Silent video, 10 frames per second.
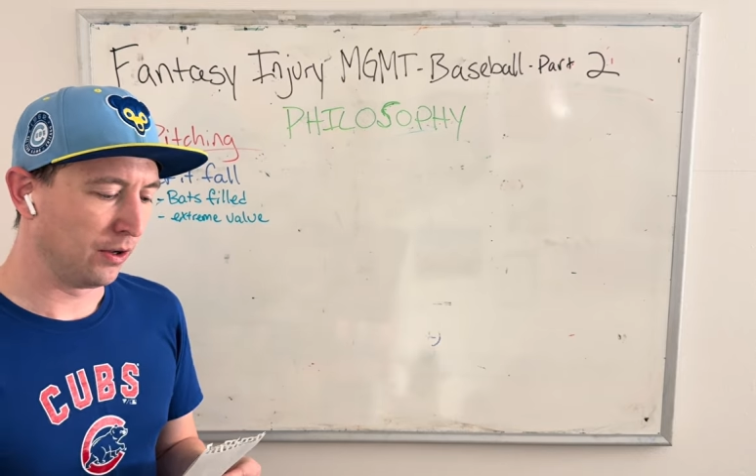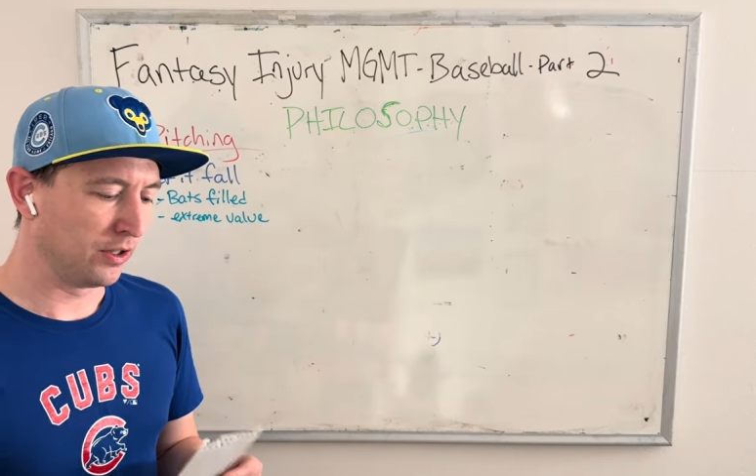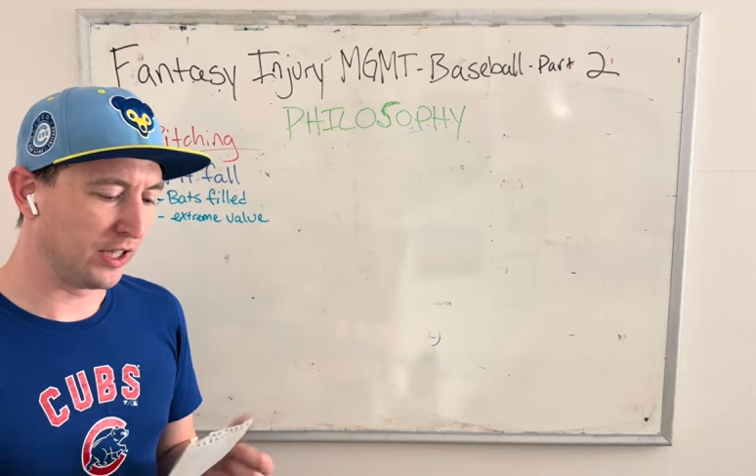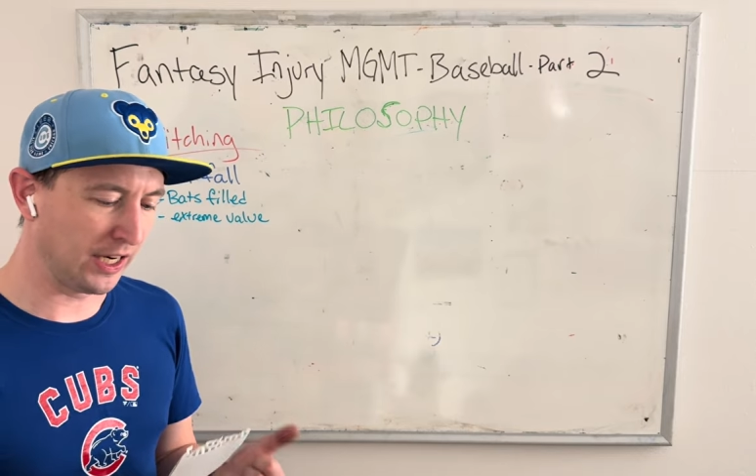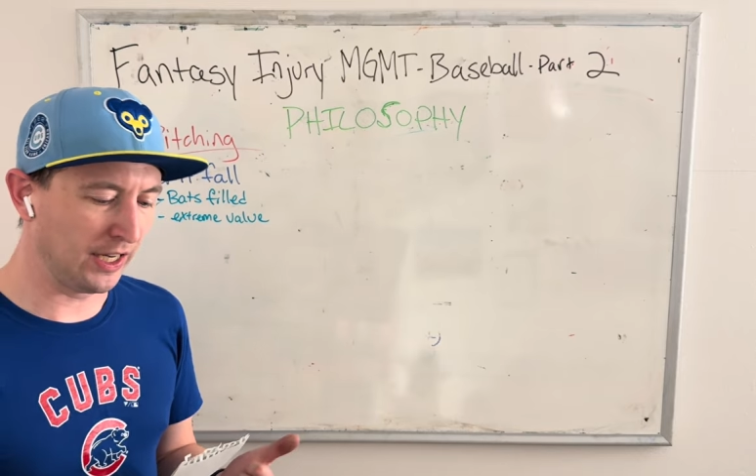
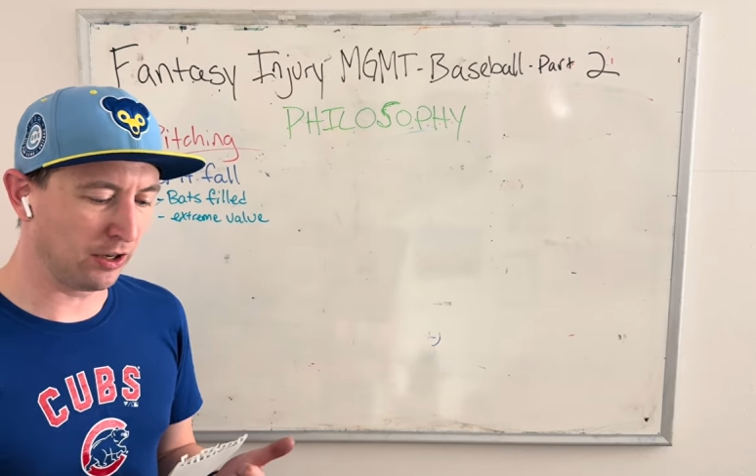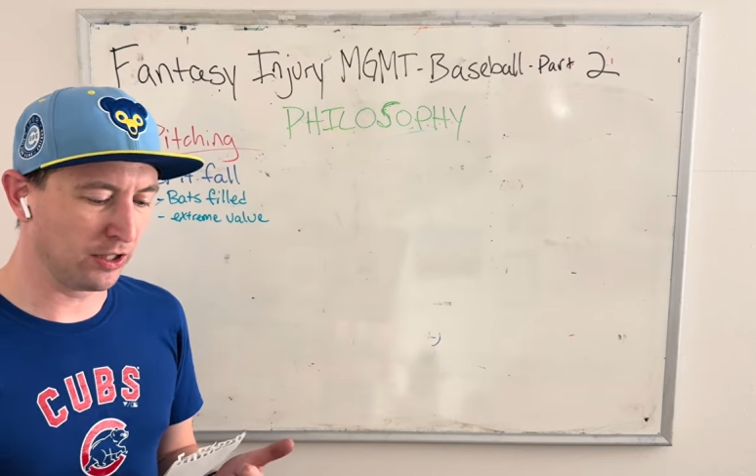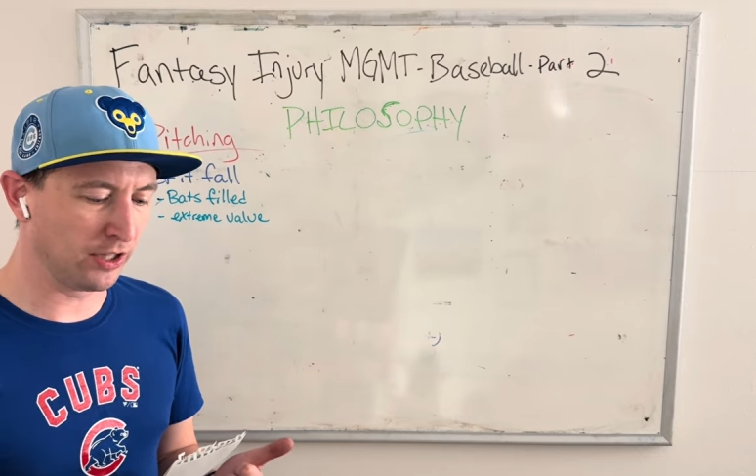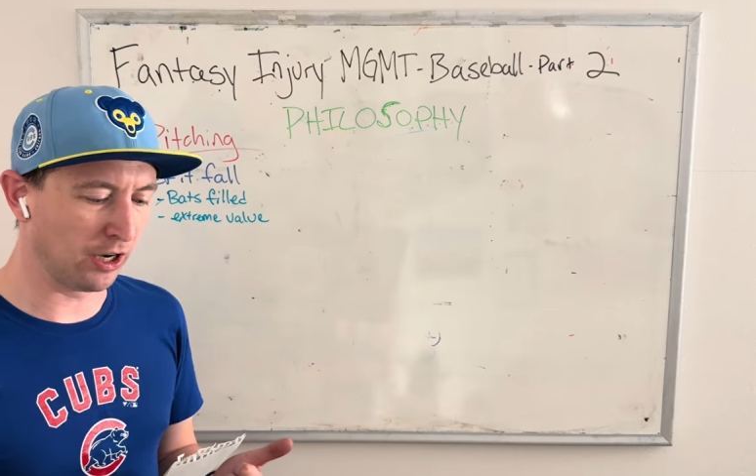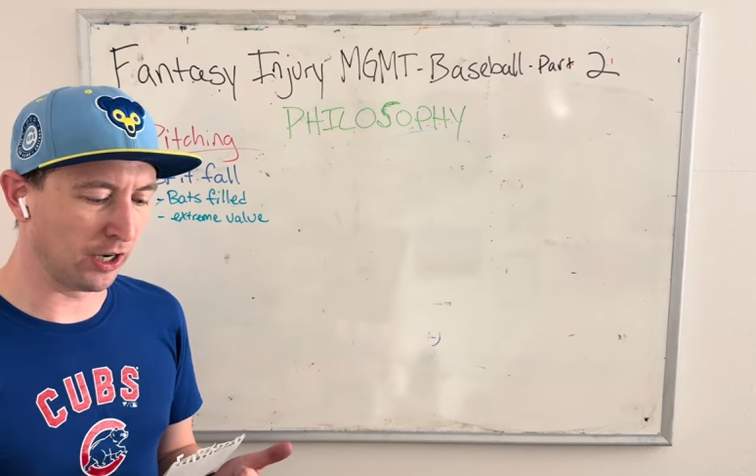Sandy
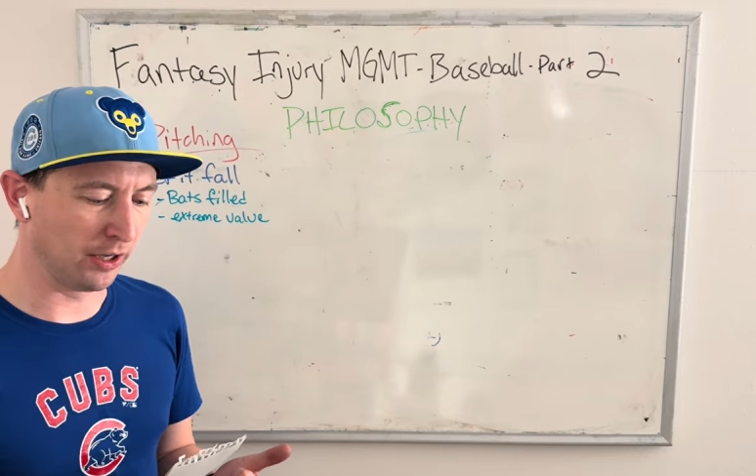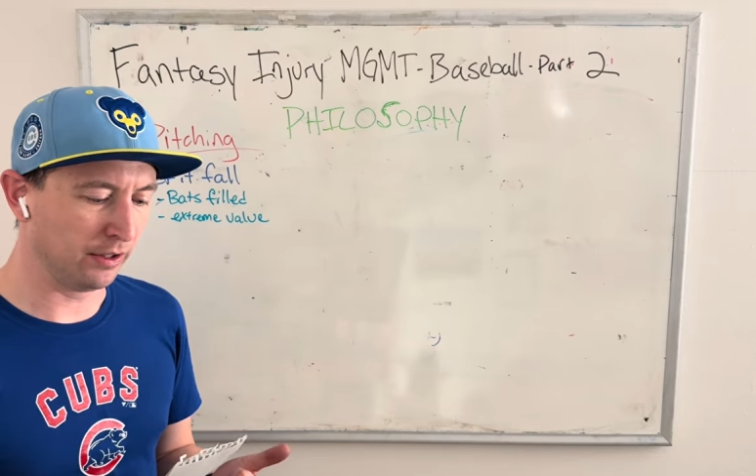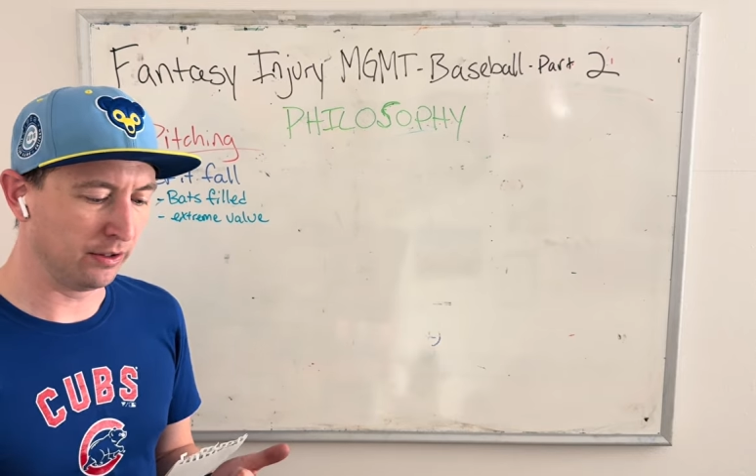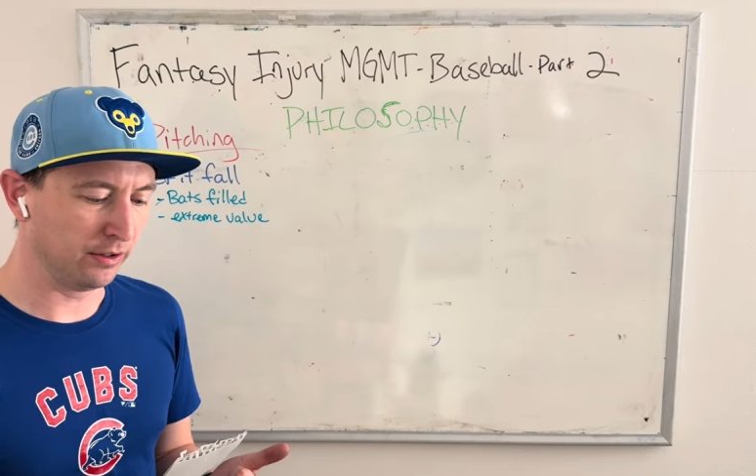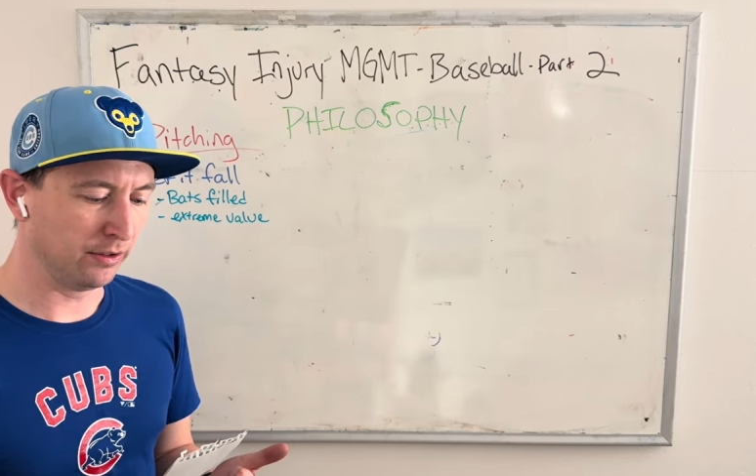Alcantara,
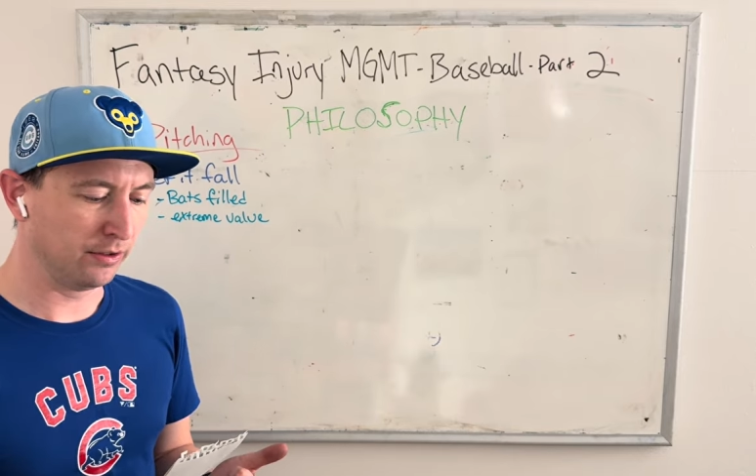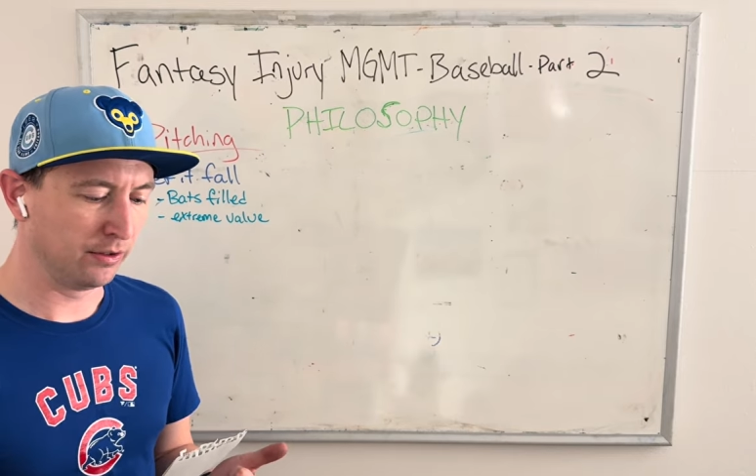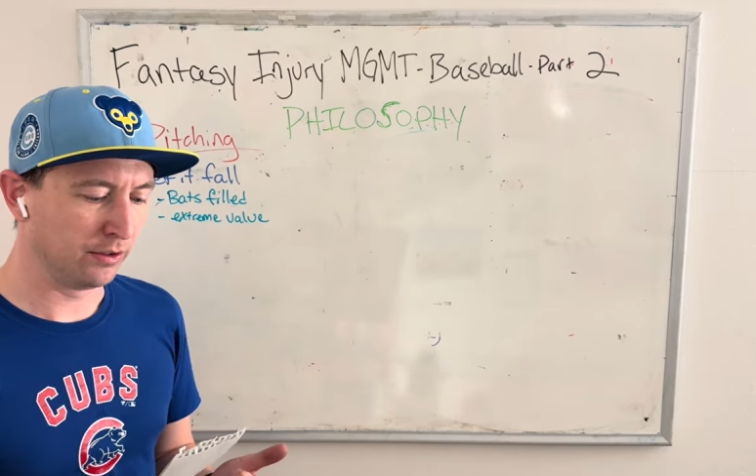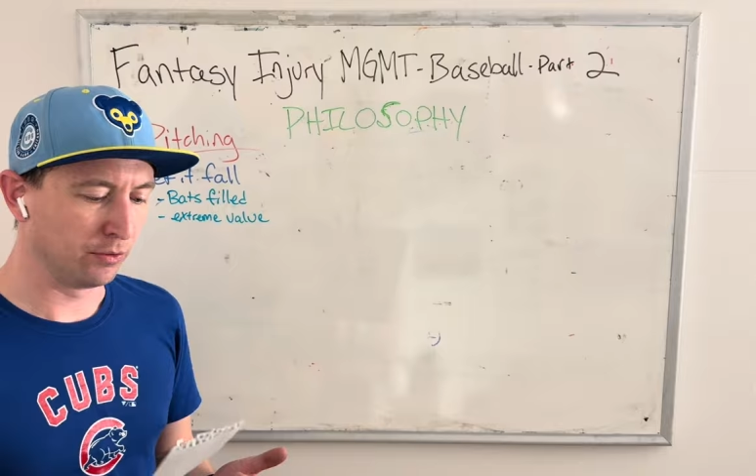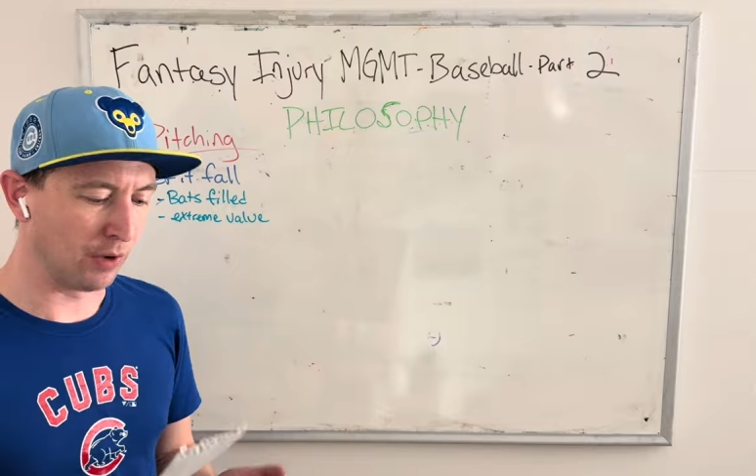
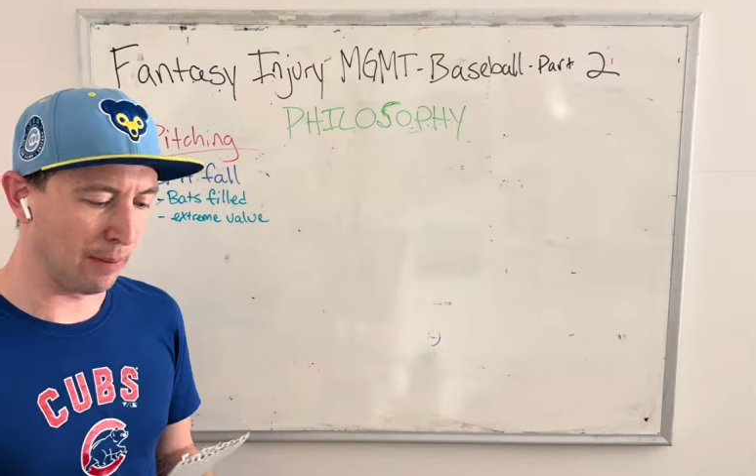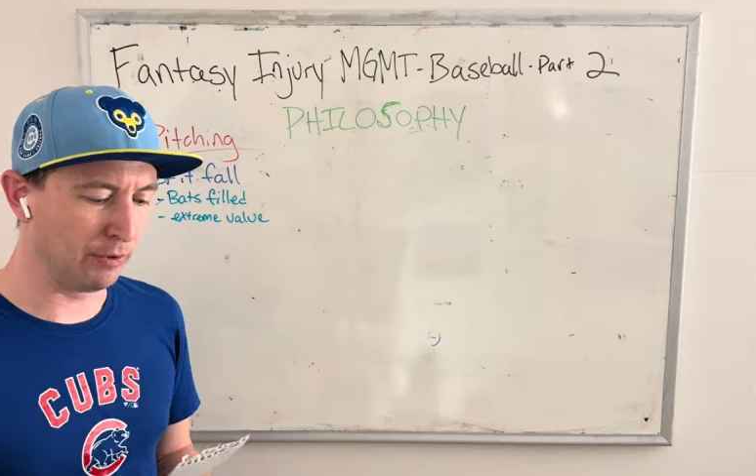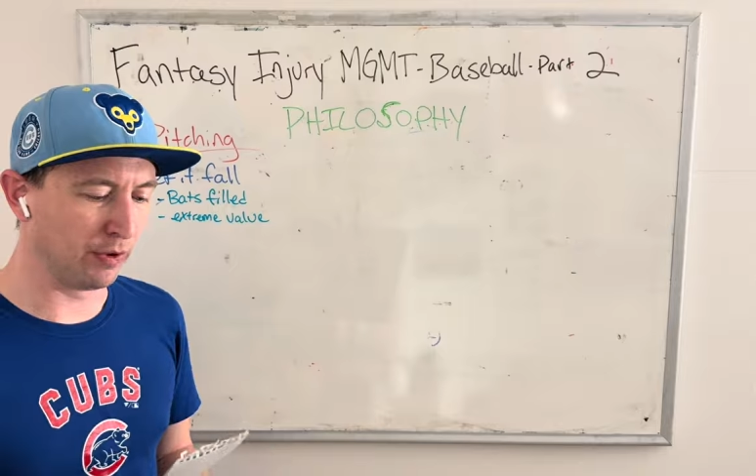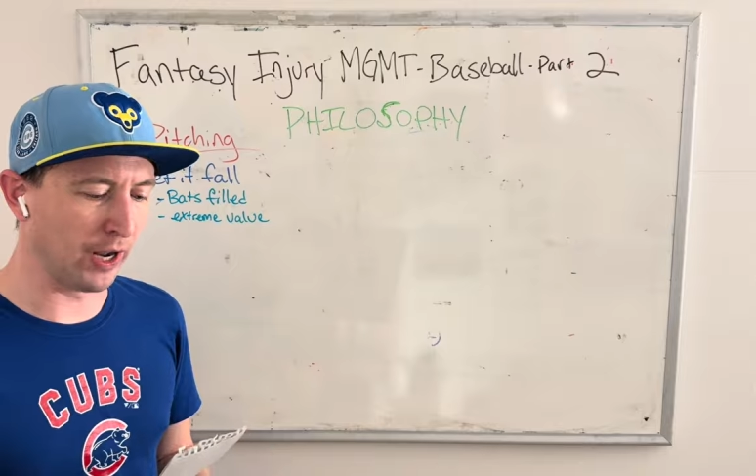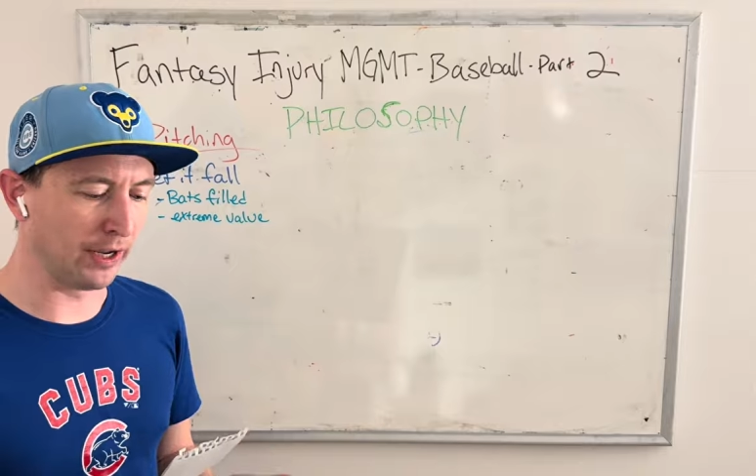Robbie
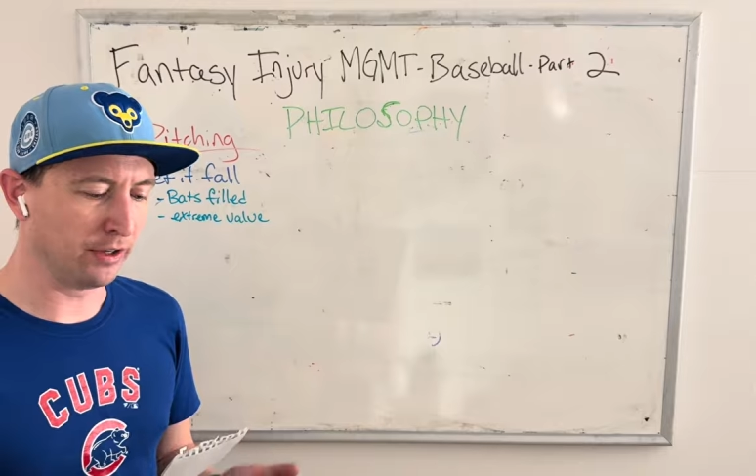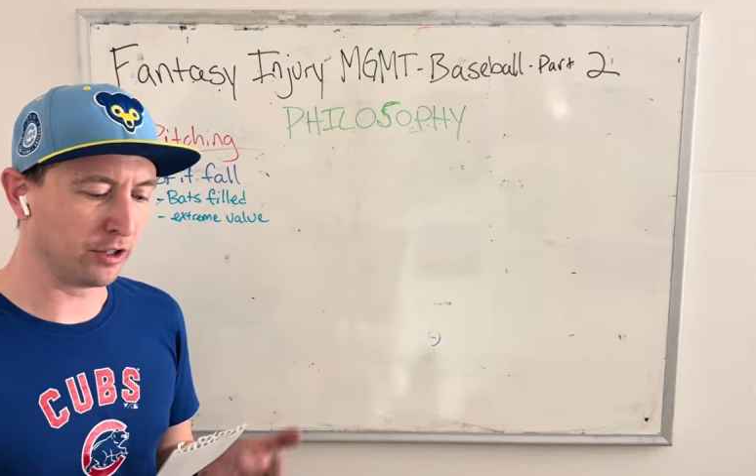Ray,